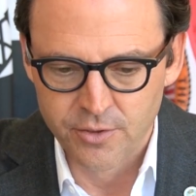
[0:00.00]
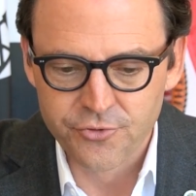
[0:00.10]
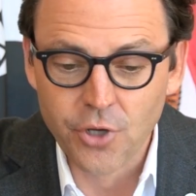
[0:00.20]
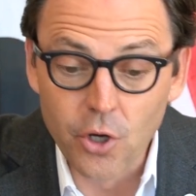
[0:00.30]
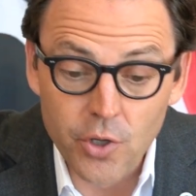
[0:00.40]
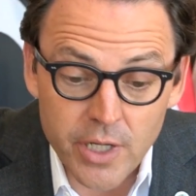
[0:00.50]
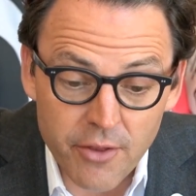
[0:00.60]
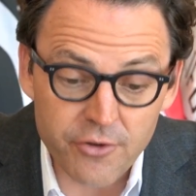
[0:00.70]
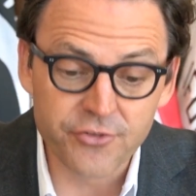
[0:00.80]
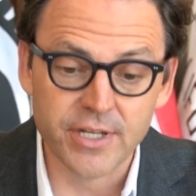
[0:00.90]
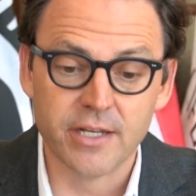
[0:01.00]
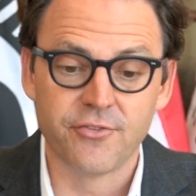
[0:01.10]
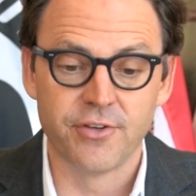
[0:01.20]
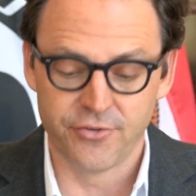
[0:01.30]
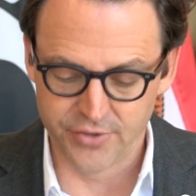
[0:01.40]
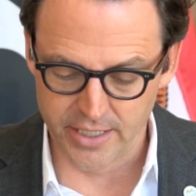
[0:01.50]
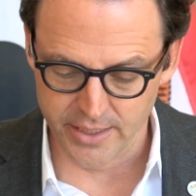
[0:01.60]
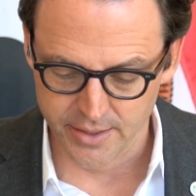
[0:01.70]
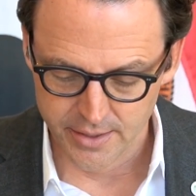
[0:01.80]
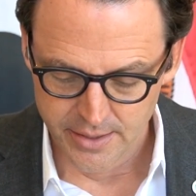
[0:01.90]
Let's go to another CDC study.
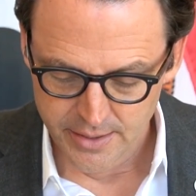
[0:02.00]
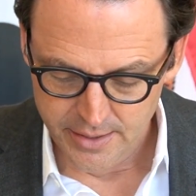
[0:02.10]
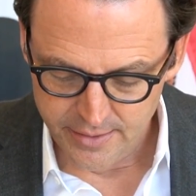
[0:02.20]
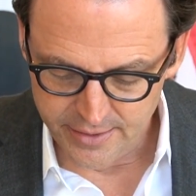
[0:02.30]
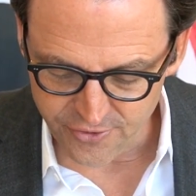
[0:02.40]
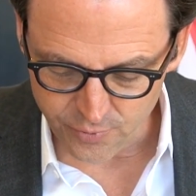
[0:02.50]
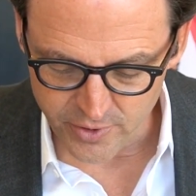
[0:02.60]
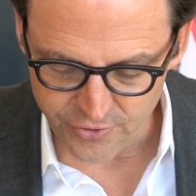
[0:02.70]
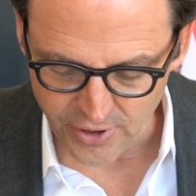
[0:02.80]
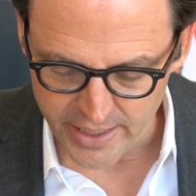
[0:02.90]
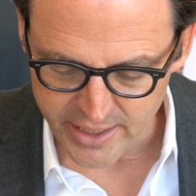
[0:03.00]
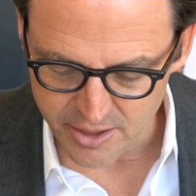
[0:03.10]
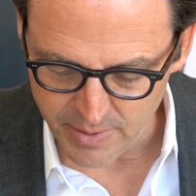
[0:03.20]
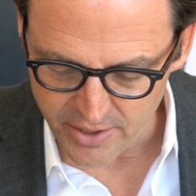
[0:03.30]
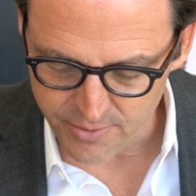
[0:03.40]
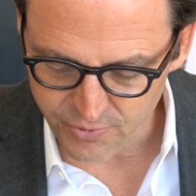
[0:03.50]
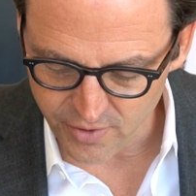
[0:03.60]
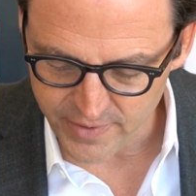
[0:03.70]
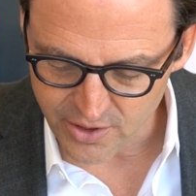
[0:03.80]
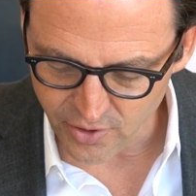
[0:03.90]
This one talking about
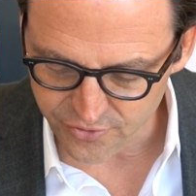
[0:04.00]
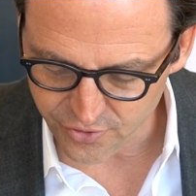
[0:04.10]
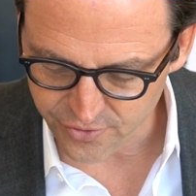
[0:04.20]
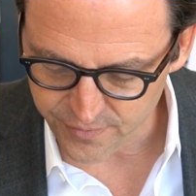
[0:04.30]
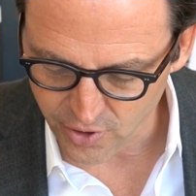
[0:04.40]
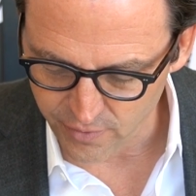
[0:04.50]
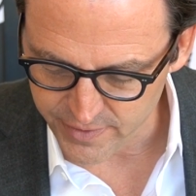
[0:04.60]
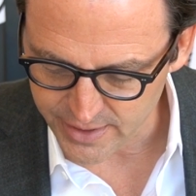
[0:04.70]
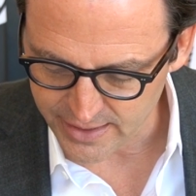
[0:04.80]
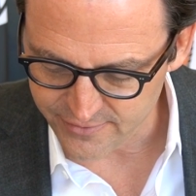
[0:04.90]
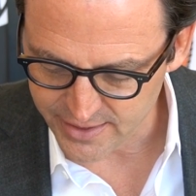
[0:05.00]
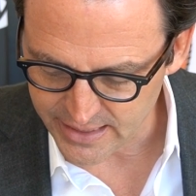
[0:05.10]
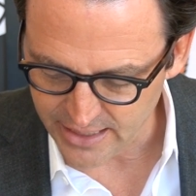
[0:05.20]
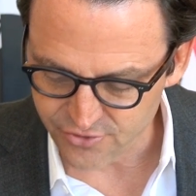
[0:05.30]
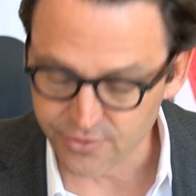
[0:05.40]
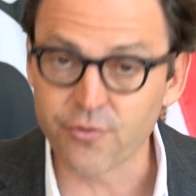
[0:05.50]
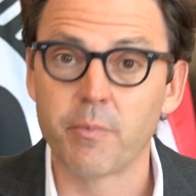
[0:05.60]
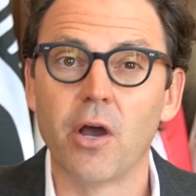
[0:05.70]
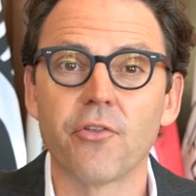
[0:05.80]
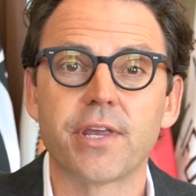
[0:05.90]
observing clusters of COVID 19 cases
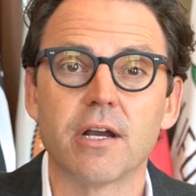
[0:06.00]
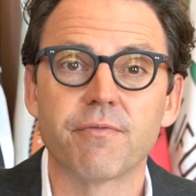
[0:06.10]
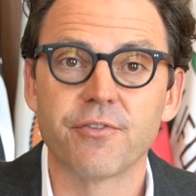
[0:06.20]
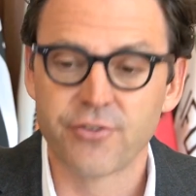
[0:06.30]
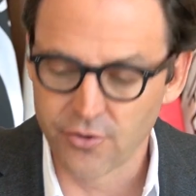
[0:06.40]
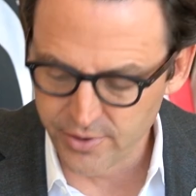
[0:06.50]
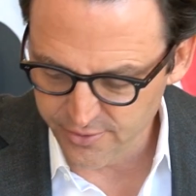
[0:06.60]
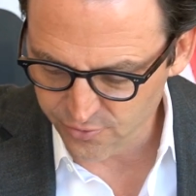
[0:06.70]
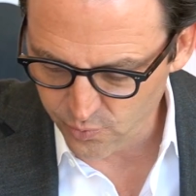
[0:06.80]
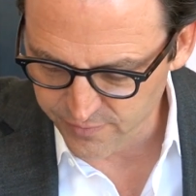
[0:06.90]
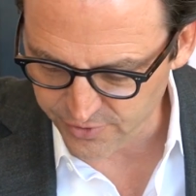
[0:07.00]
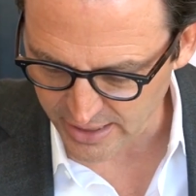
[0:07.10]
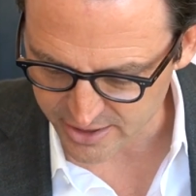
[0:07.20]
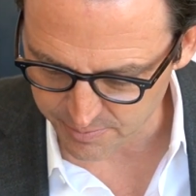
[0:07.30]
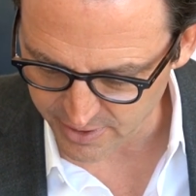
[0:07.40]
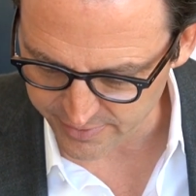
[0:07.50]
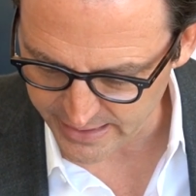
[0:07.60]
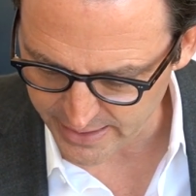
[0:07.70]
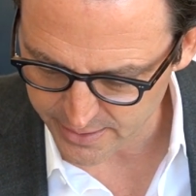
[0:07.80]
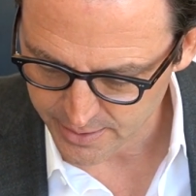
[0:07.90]
from healthcare facilities. We've talked about
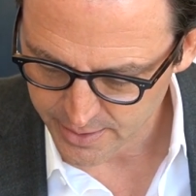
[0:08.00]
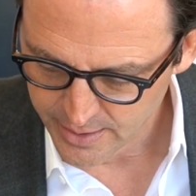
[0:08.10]
that.